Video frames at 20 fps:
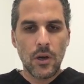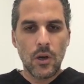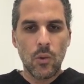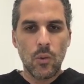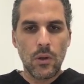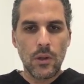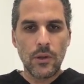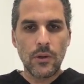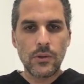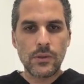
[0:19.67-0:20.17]

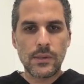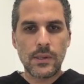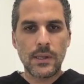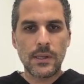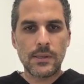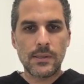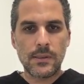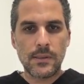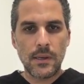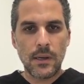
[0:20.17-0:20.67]
We'll use
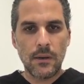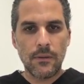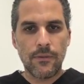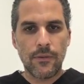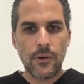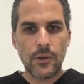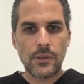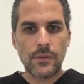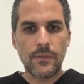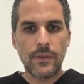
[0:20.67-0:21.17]
this
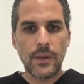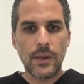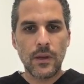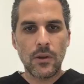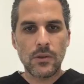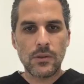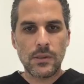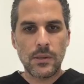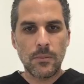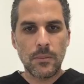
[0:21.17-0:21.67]
first
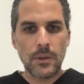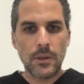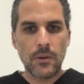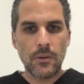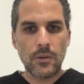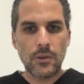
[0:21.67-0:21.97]
video simply to